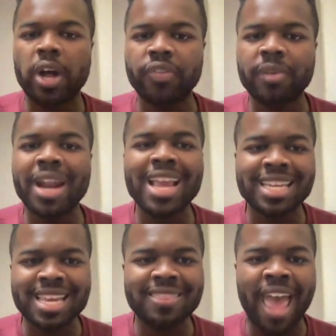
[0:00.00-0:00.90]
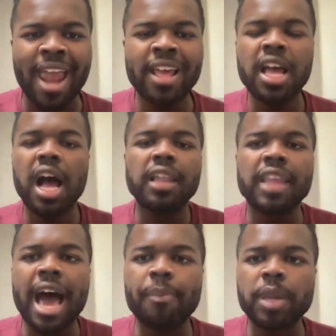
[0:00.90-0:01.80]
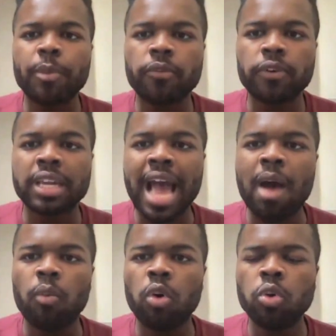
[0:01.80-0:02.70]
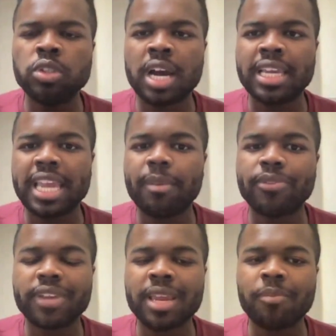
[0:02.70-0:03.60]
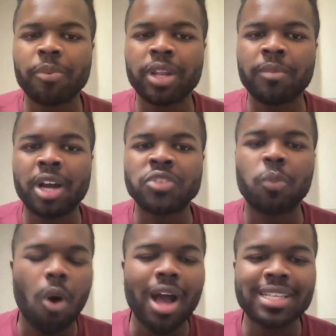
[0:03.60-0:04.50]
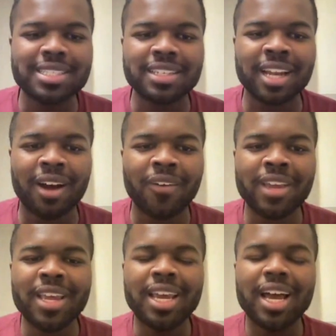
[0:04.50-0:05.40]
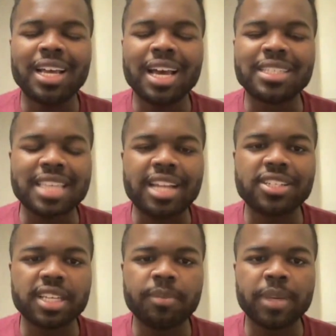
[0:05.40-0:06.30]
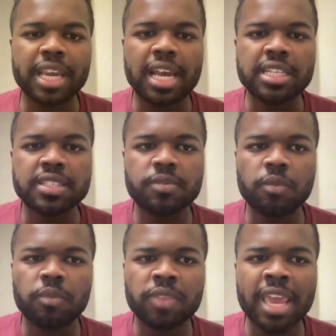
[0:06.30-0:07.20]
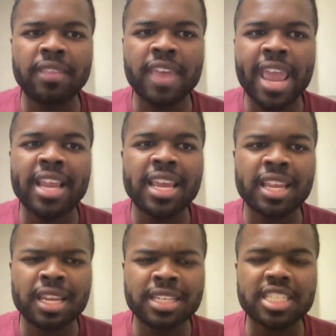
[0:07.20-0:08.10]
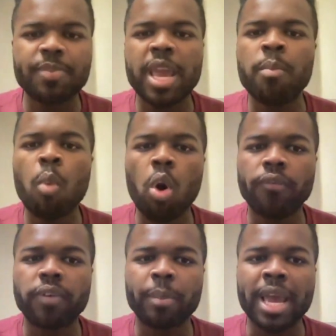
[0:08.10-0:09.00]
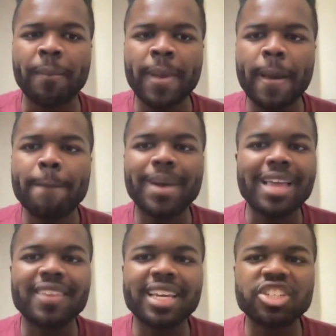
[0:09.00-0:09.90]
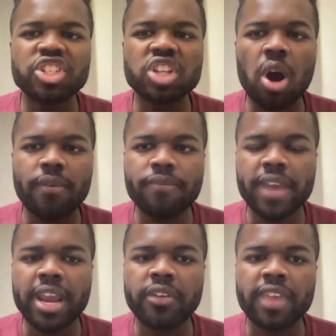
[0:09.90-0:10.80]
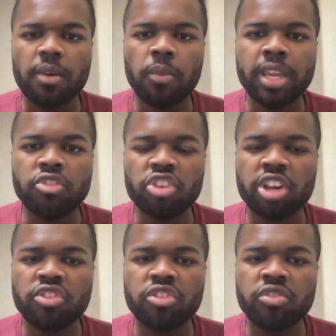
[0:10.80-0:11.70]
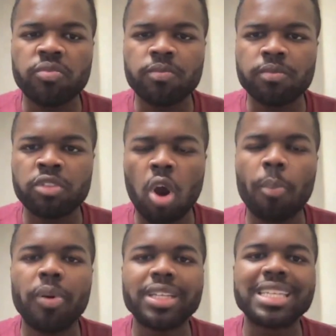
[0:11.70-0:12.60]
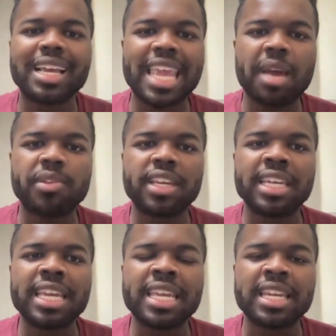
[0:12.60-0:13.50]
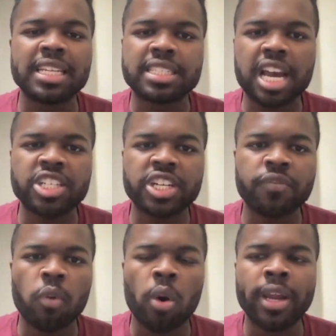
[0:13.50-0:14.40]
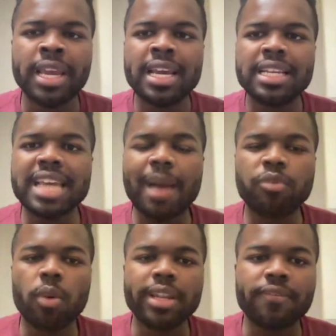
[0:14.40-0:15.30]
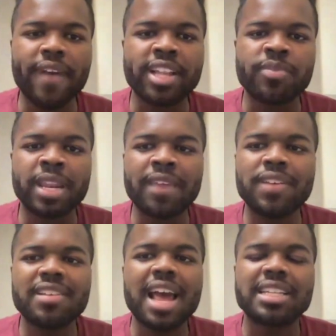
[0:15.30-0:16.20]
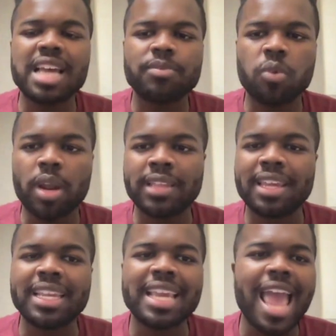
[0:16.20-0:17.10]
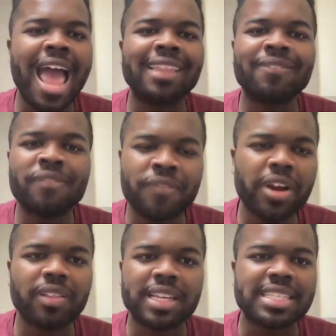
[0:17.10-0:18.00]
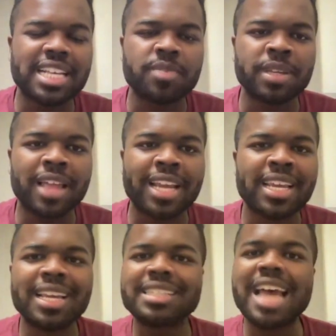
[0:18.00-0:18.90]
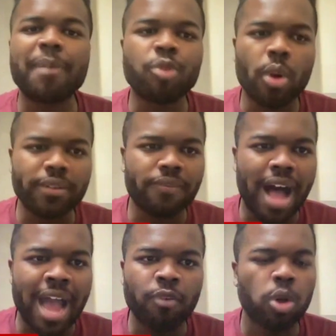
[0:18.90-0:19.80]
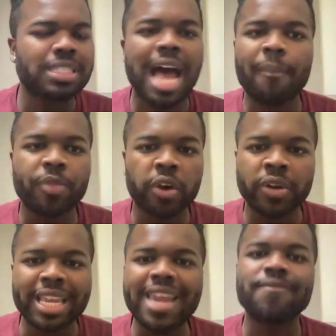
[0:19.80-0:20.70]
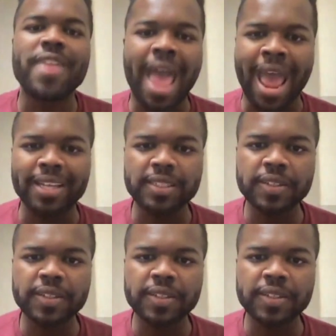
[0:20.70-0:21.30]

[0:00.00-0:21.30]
them, and I get that a lot of people forgot who Dougie Hamilton pretty much was, essentially because they anticipated more from him. But I think it's just unfair that we just don't put Dougie Hamilton into discussion for top 20 defenseman. If he's not a top 20, then he at very least has to be like top 25 or top 30, if that.